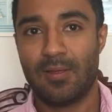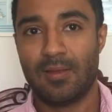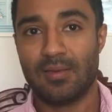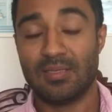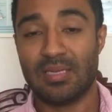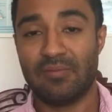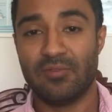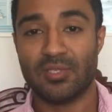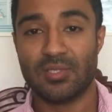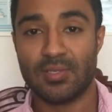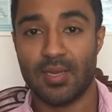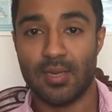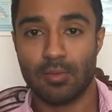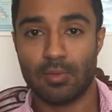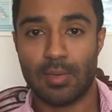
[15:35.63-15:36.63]

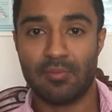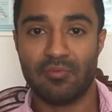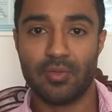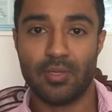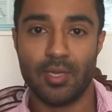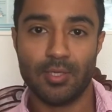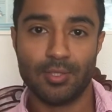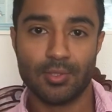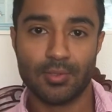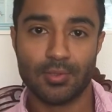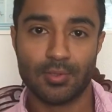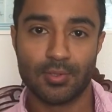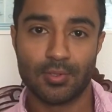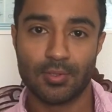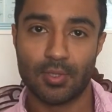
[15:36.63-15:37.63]
devastating
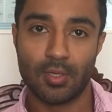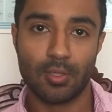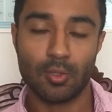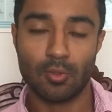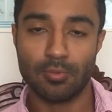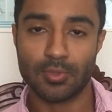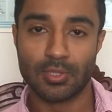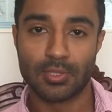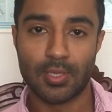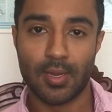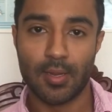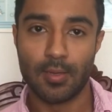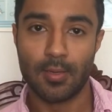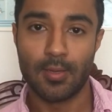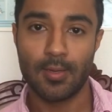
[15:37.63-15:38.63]
ramifications on a global
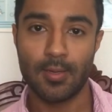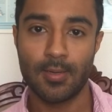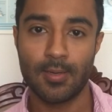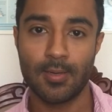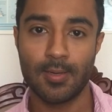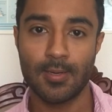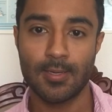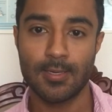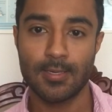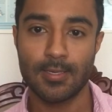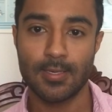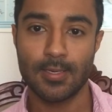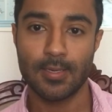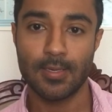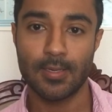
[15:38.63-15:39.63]
scale
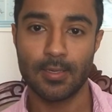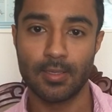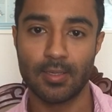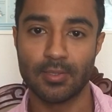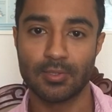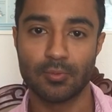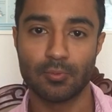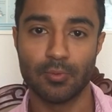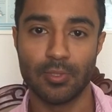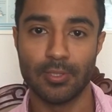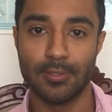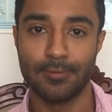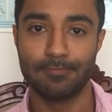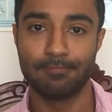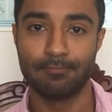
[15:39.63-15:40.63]
unless
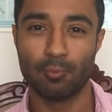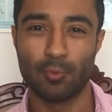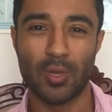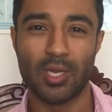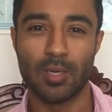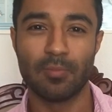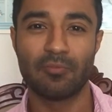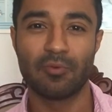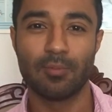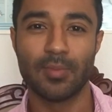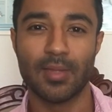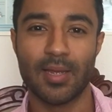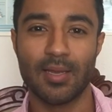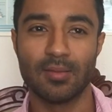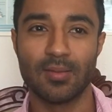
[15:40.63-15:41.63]
we wake up from
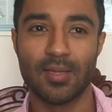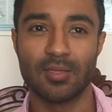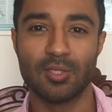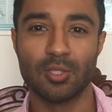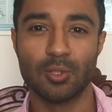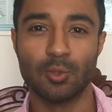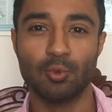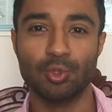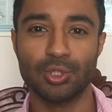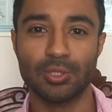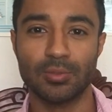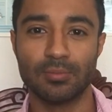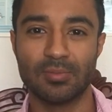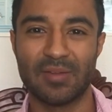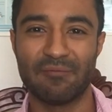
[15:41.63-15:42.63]
that
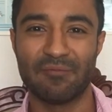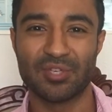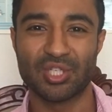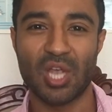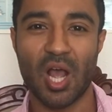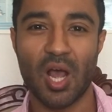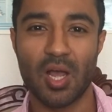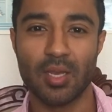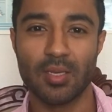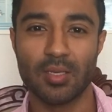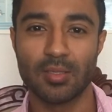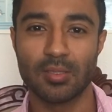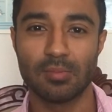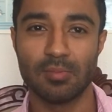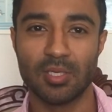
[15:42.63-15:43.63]
delusion, that facade,
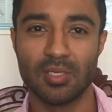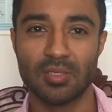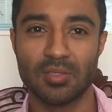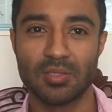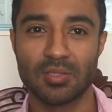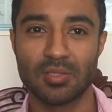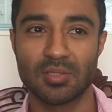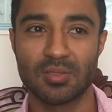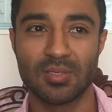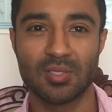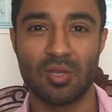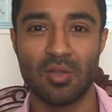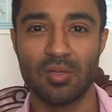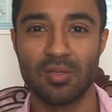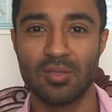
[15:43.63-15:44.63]
because that's
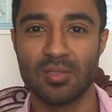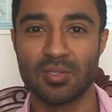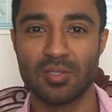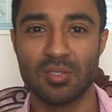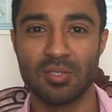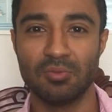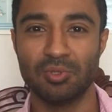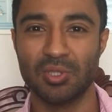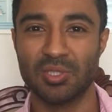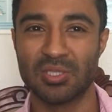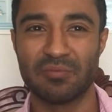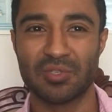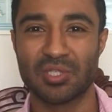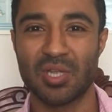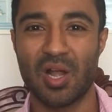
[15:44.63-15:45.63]
all it is, a delusion, it's a
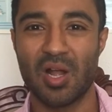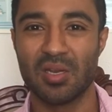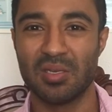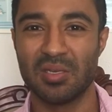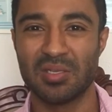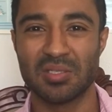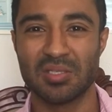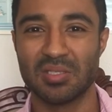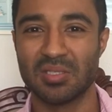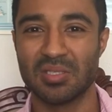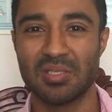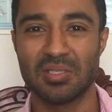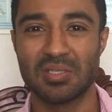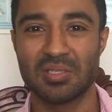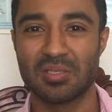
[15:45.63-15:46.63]
facade, it doesn't
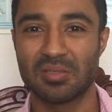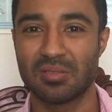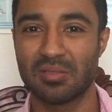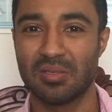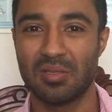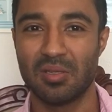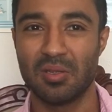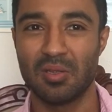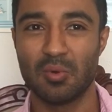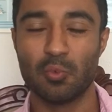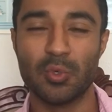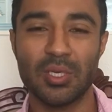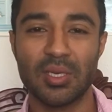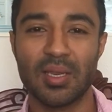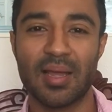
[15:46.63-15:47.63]
exist.
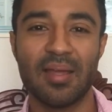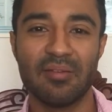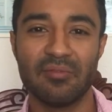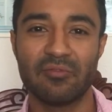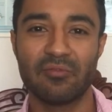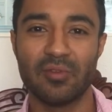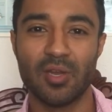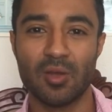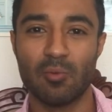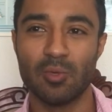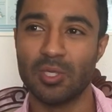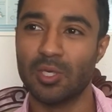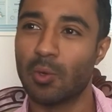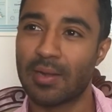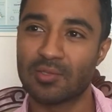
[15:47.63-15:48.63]
Real life, you know, when you
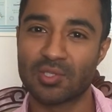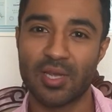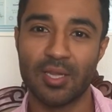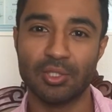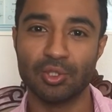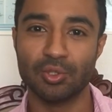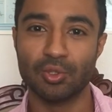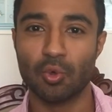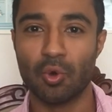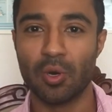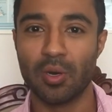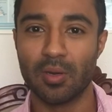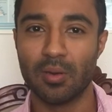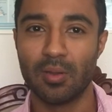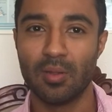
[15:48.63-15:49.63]
go outside your door,